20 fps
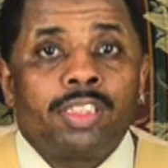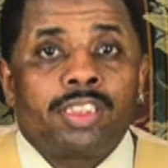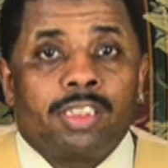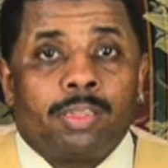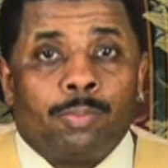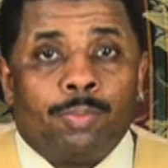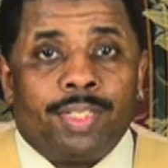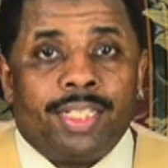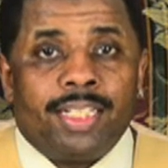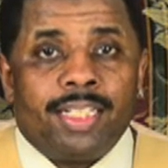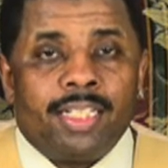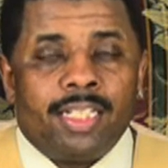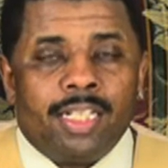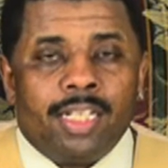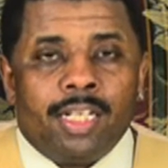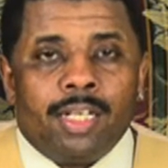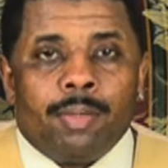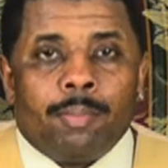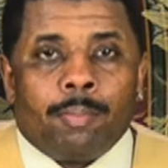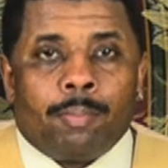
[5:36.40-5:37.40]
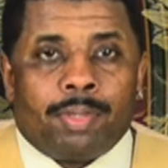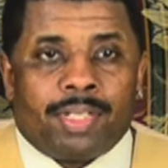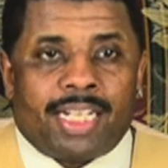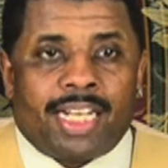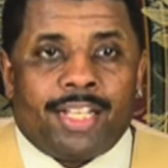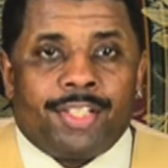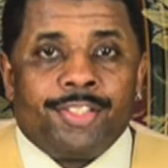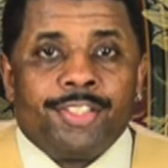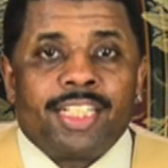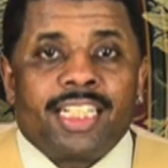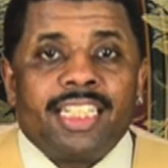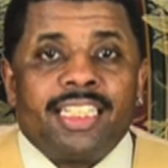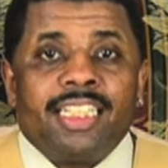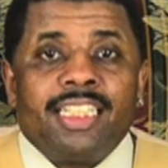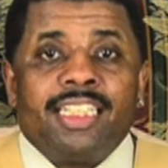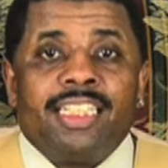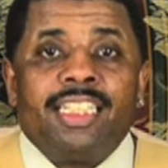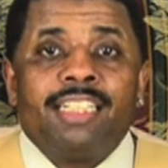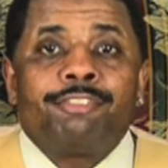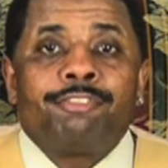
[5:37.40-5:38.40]
somewhere. But I look at the
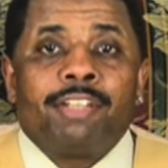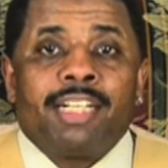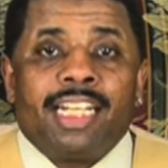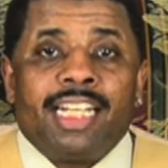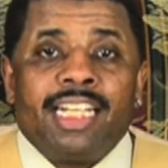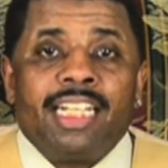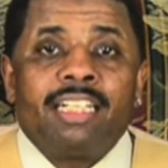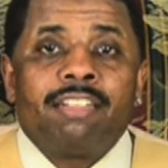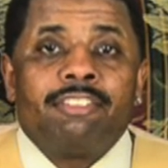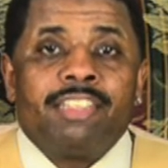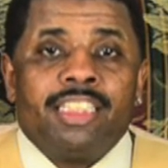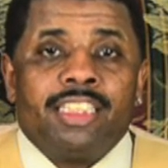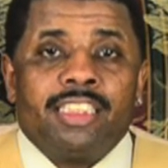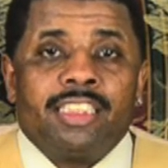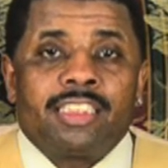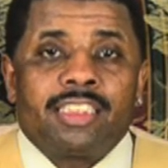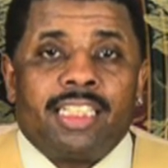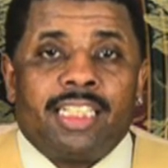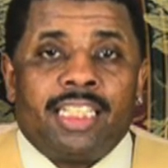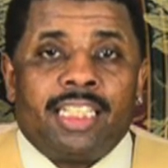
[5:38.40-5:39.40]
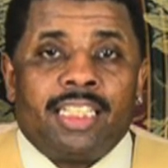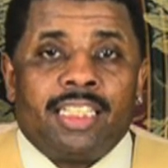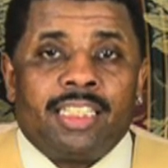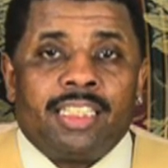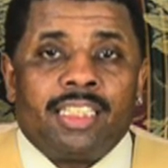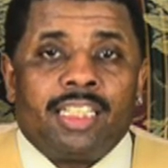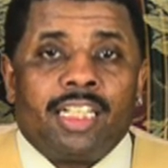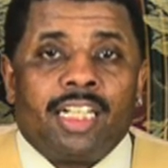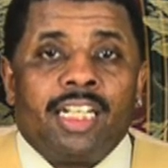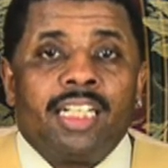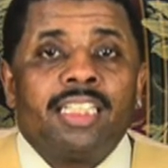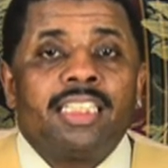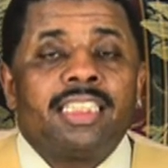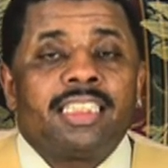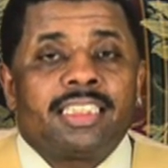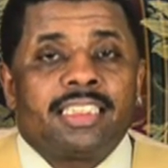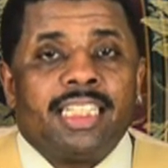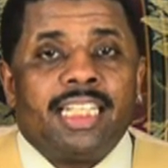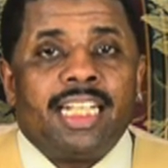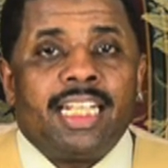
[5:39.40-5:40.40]
different areas and
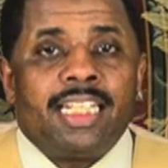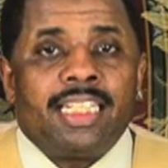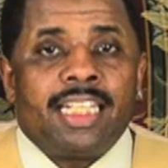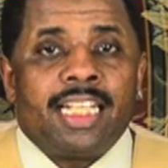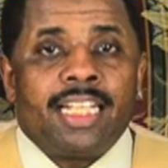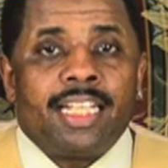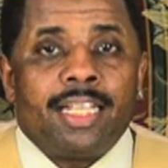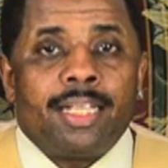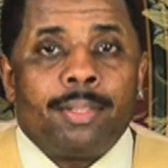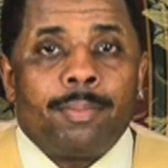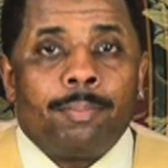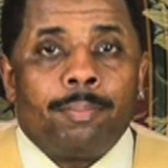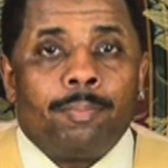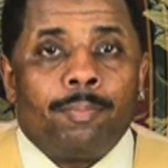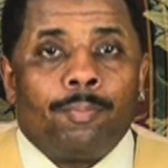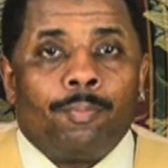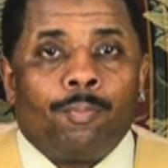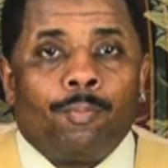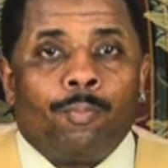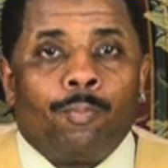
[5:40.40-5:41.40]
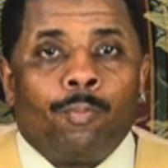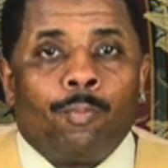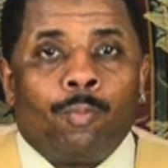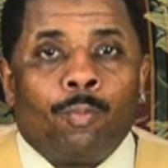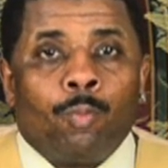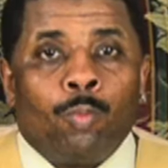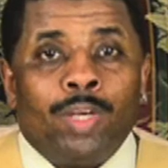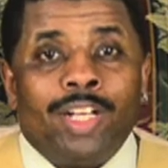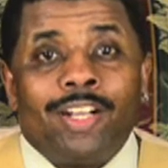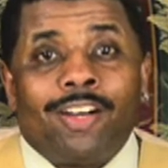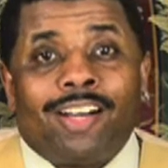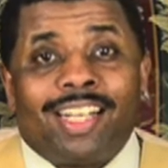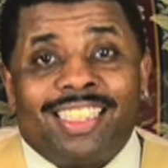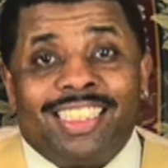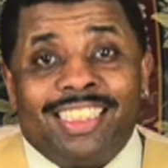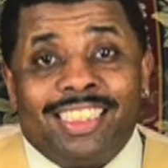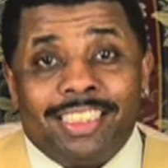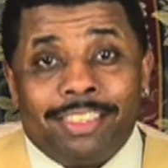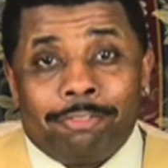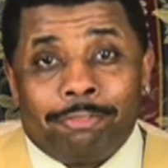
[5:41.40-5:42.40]
understand that we are
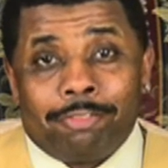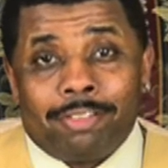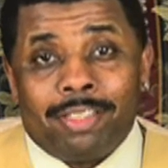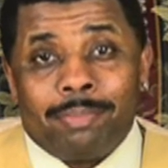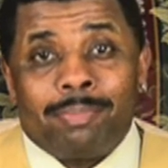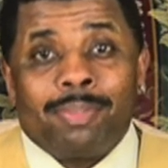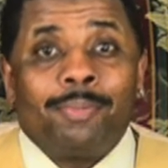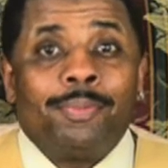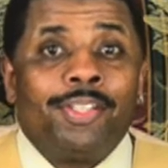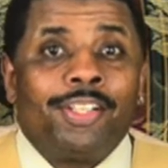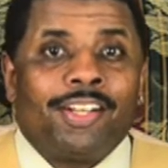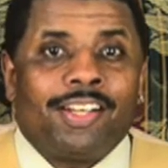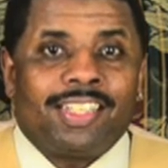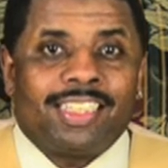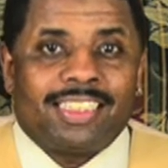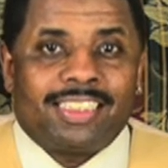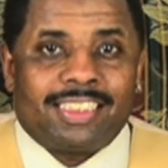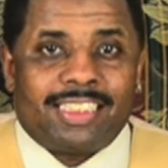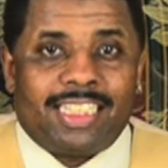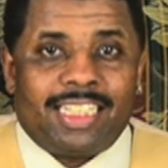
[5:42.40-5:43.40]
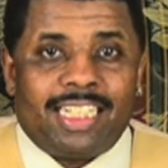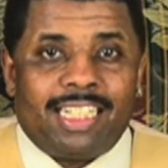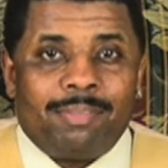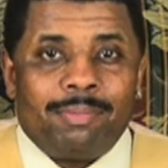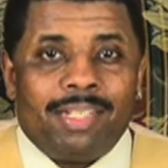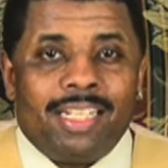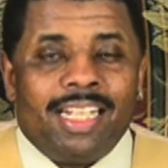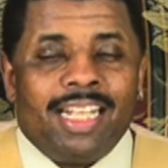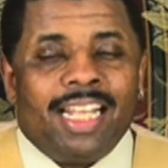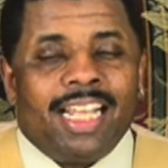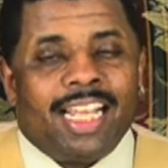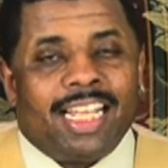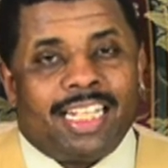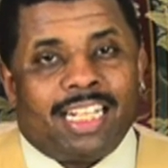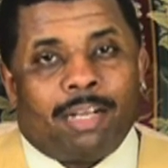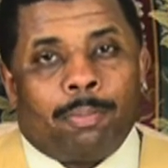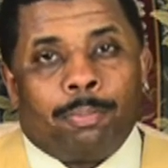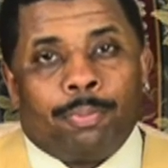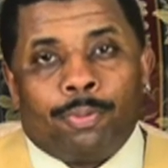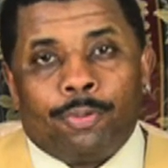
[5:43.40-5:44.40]
different, but we are the same. And
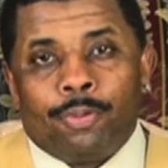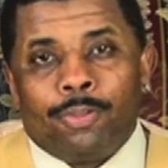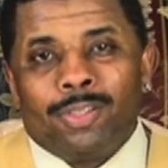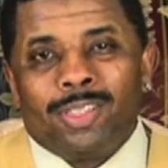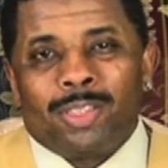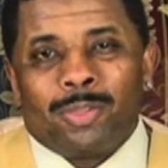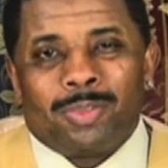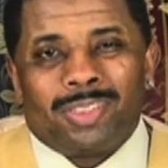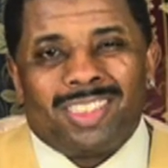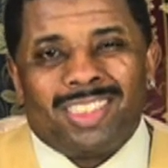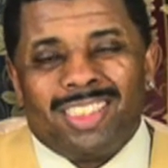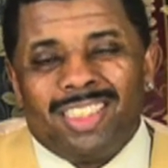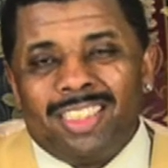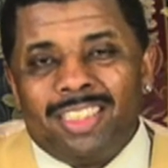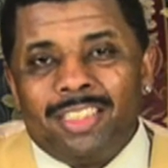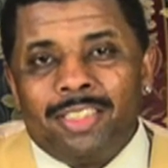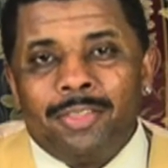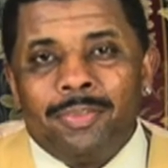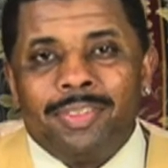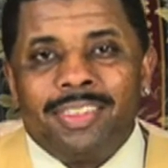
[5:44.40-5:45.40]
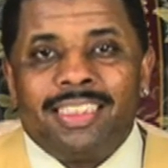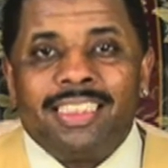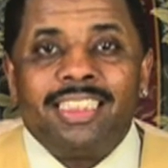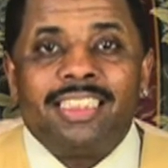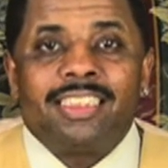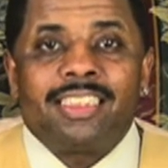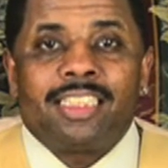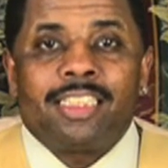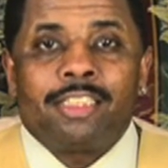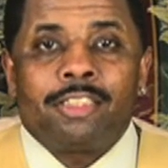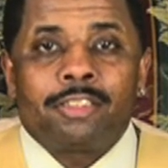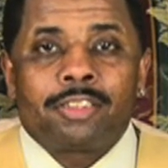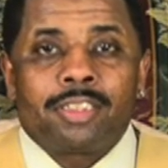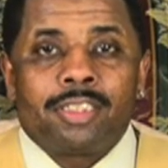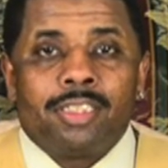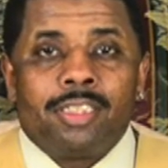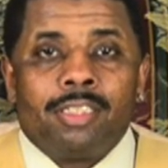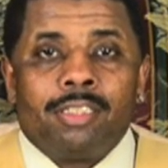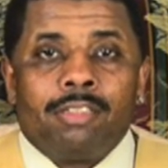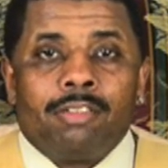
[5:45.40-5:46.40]
I pull those little details
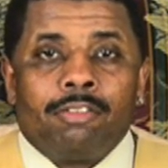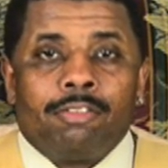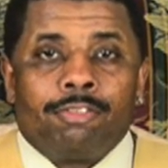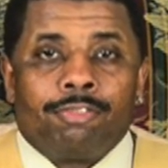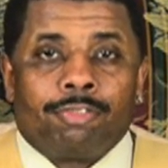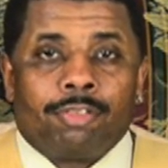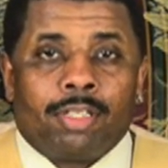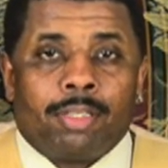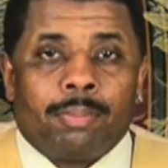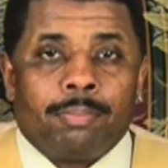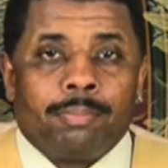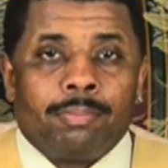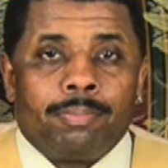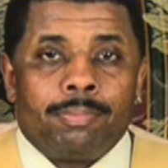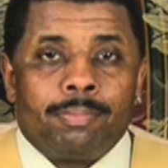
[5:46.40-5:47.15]
from